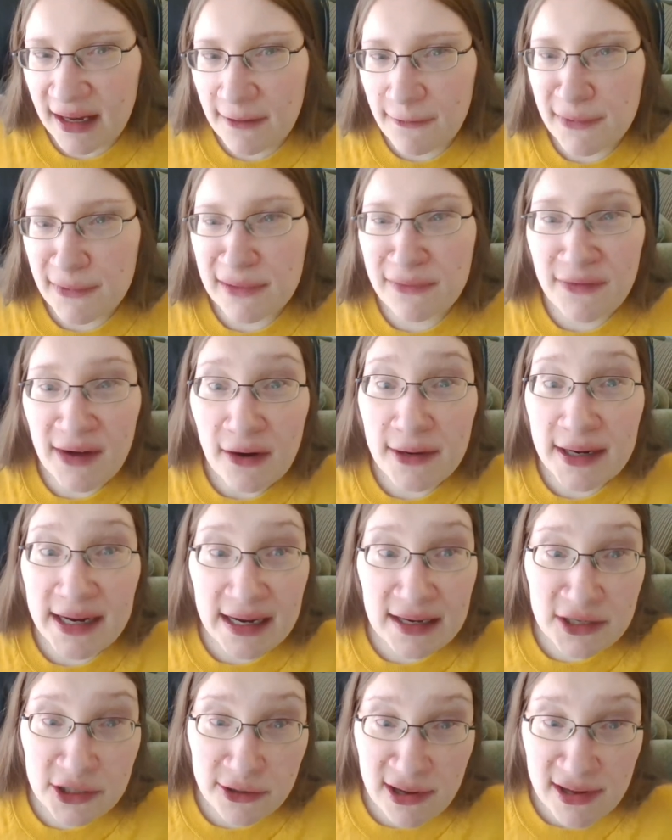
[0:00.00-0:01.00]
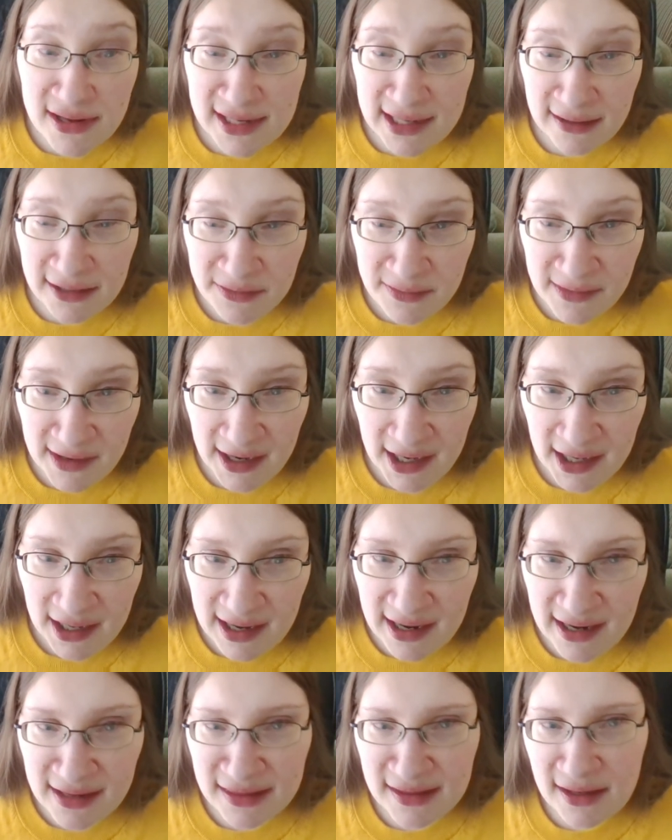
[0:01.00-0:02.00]
It was very interesting to me.
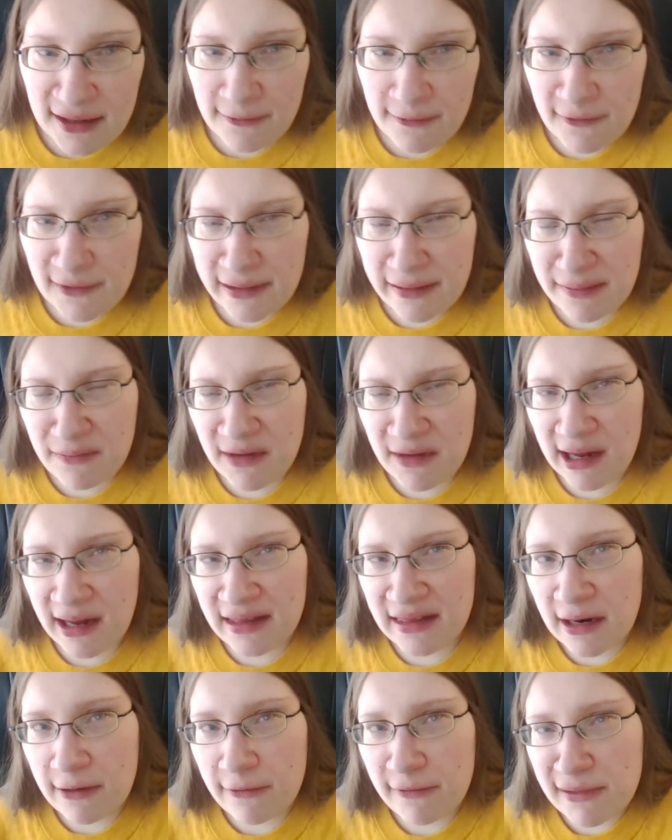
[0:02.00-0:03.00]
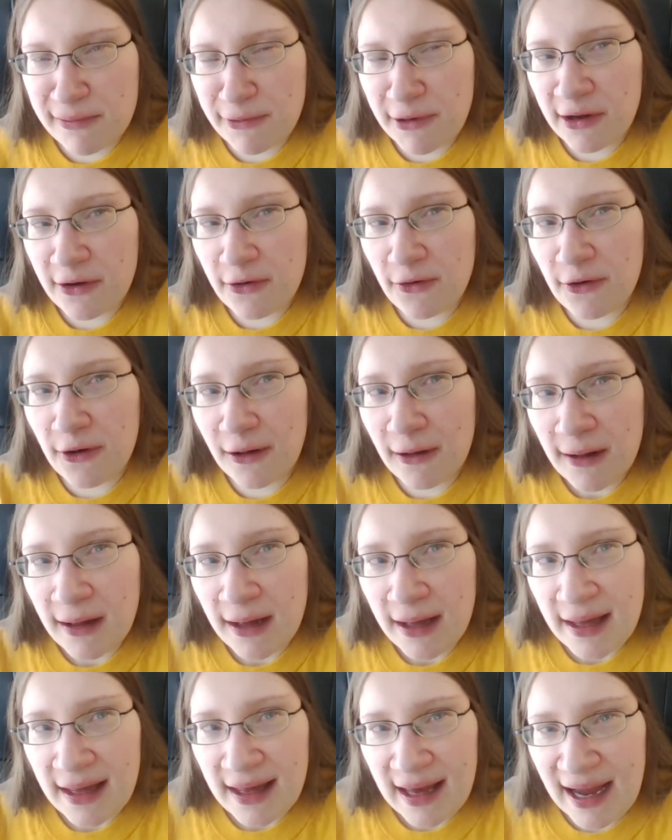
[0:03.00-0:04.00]
I thought it was I thought it was pretty cool.
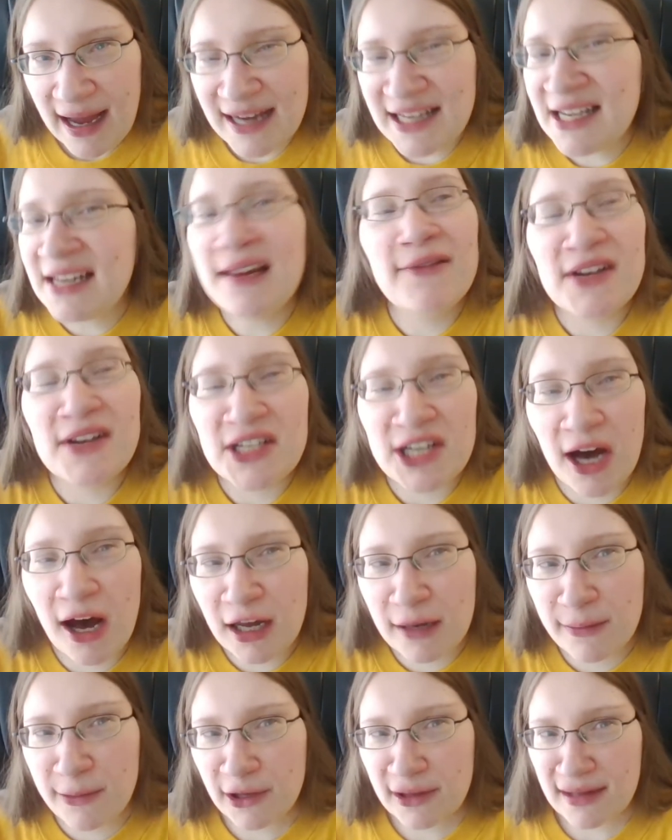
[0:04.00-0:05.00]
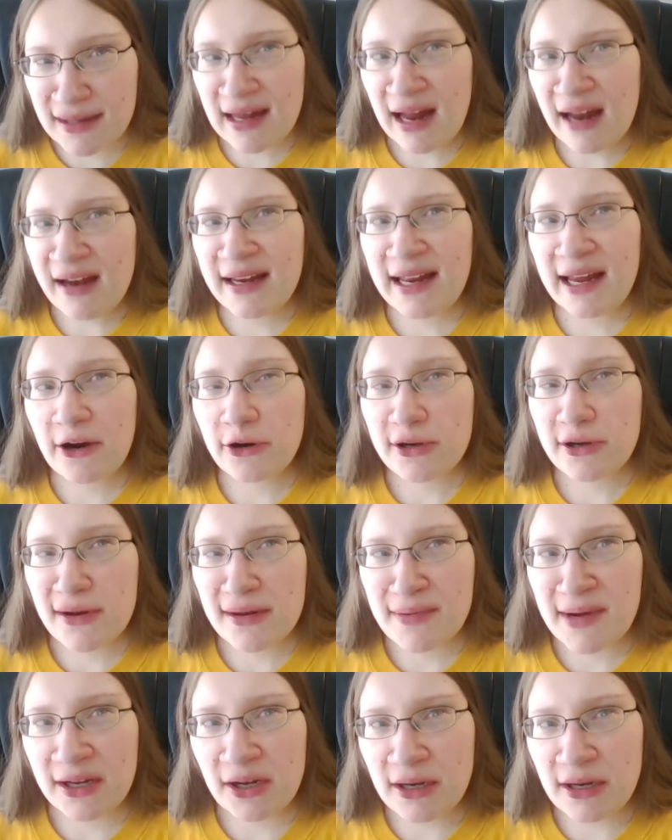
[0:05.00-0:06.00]
I didn't even talk about the side
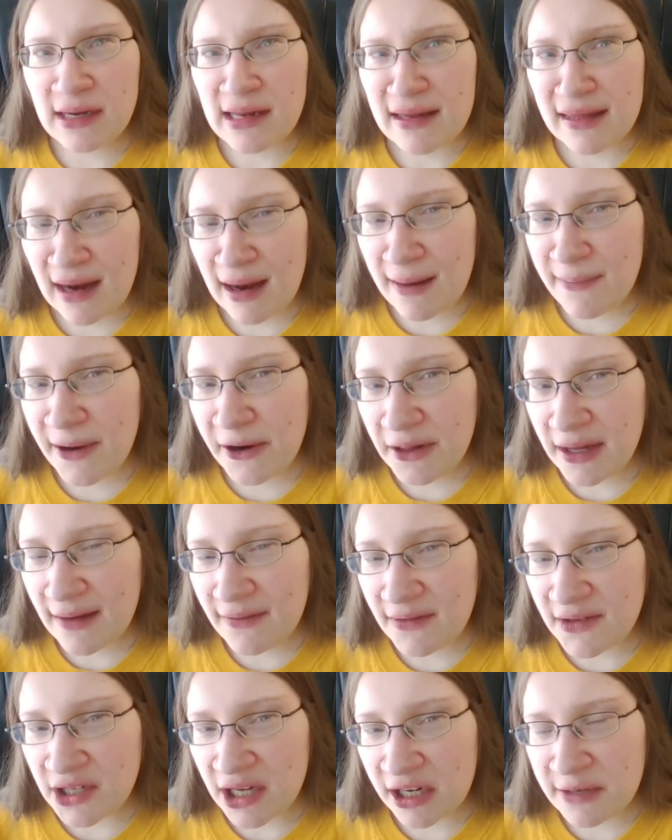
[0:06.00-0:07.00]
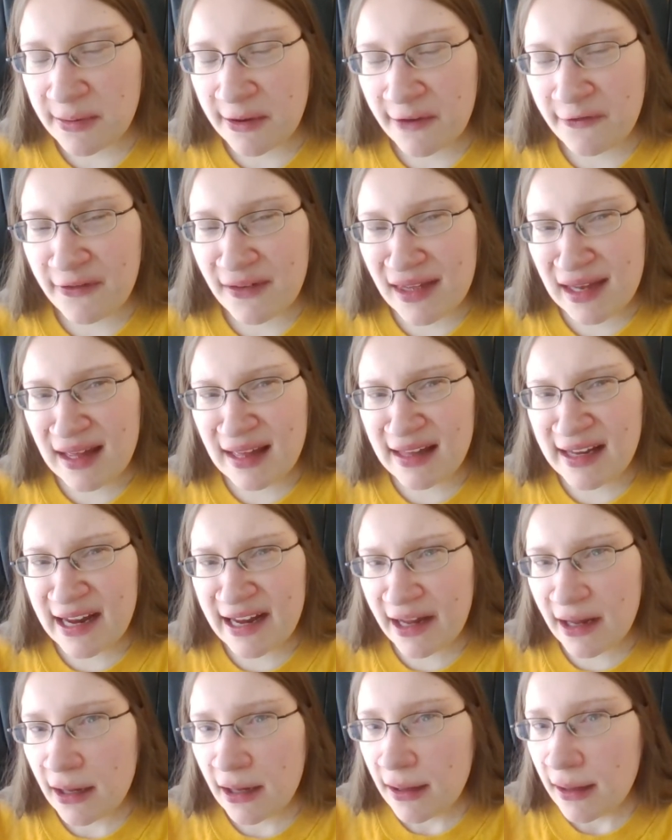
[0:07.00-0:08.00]
characters, my goodness, and I barely even talked about
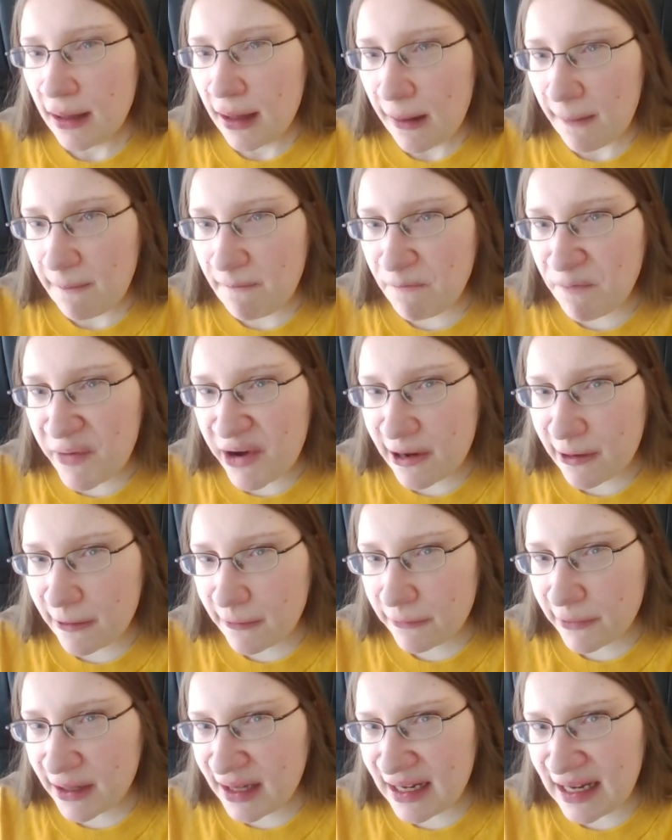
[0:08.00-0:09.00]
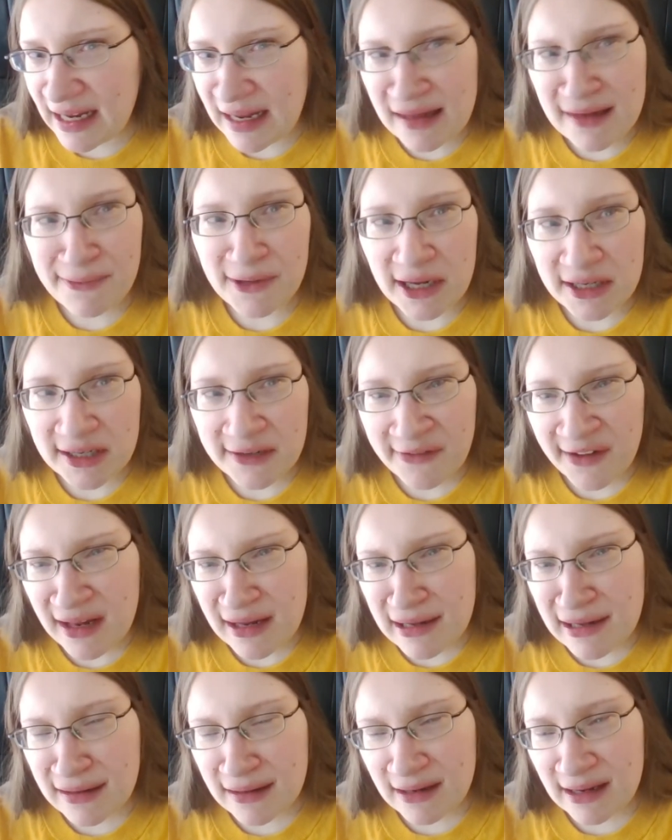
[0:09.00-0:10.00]
Facilier. But really he's a plot device.